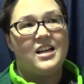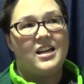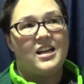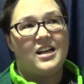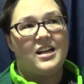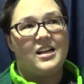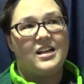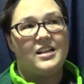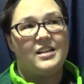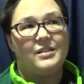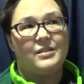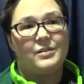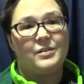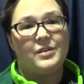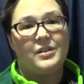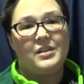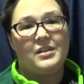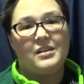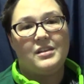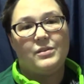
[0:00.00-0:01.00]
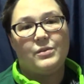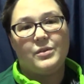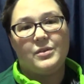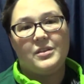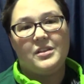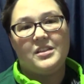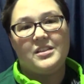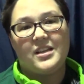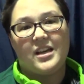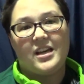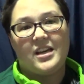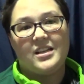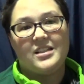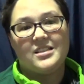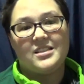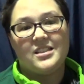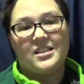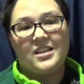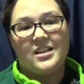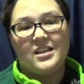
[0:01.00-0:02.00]
Really, really
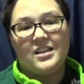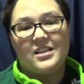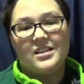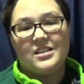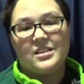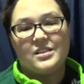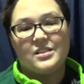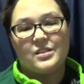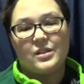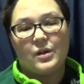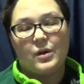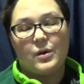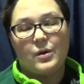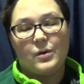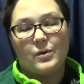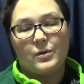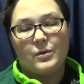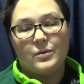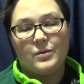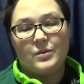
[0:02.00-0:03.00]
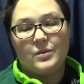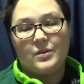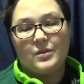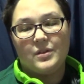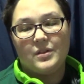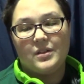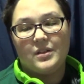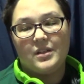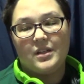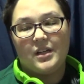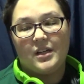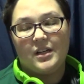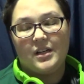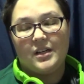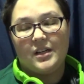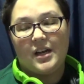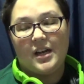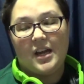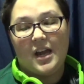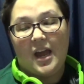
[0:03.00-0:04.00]
tight. So
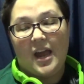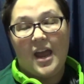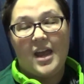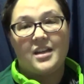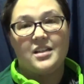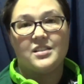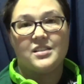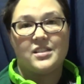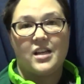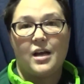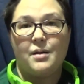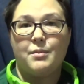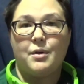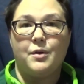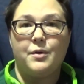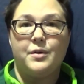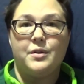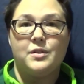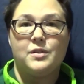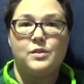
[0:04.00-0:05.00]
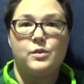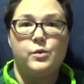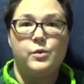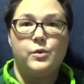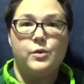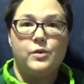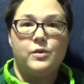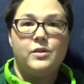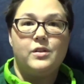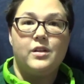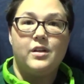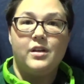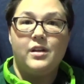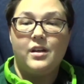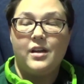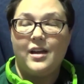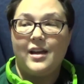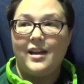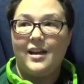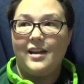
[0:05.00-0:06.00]
I had to stop going to school,
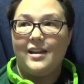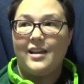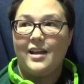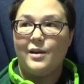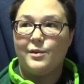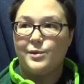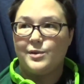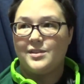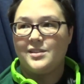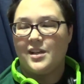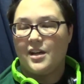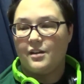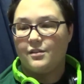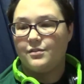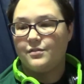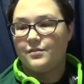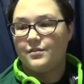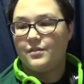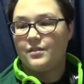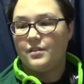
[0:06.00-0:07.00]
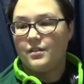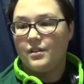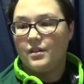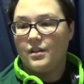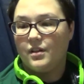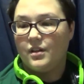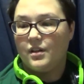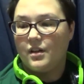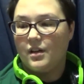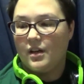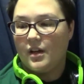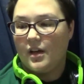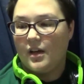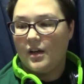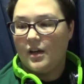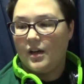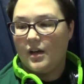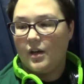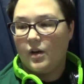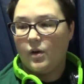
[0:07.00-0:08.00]
and that was tough.
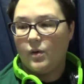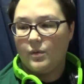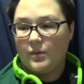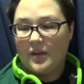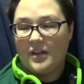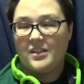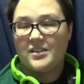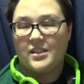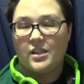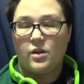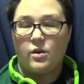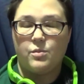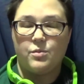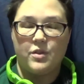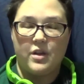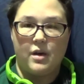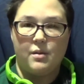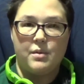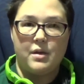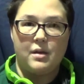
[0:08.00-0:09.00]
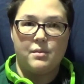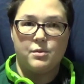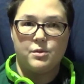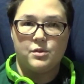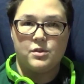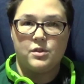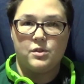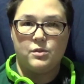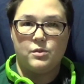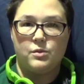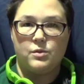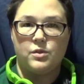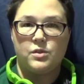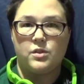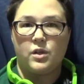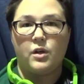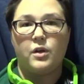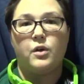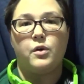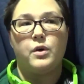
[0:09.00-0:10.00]
Like I said, hopefully I'll be able to
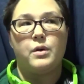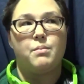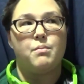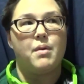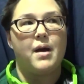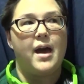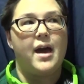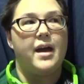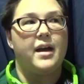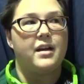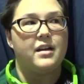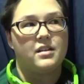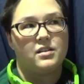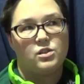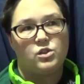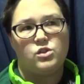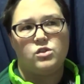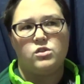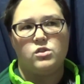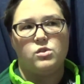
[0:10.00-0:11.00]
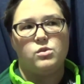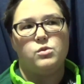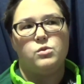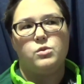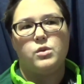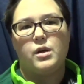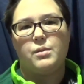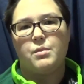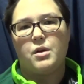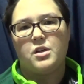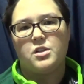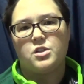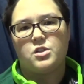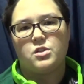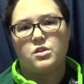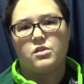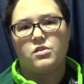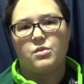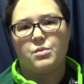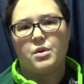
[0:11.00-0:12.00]
start going back soon. I'm not
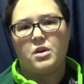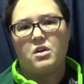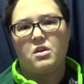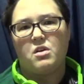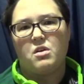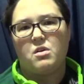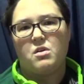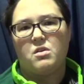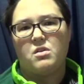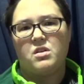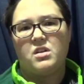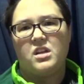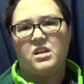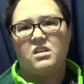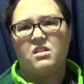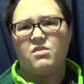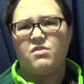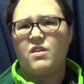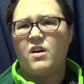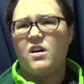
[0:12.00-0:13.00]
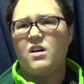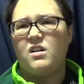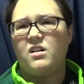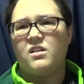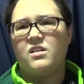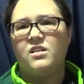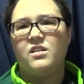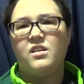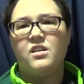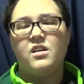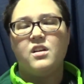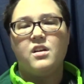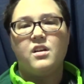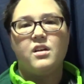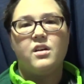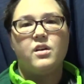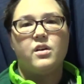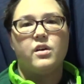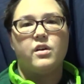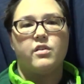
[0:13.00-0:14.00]
sure if I'm going to go in the fall
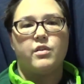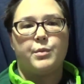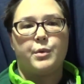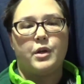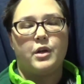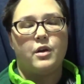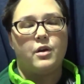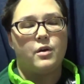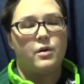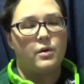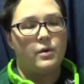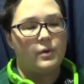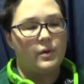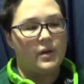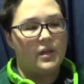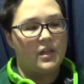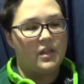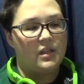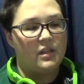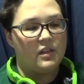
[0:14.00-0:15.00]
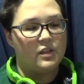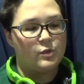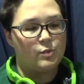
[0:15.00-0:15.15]
or if I'm going to go in the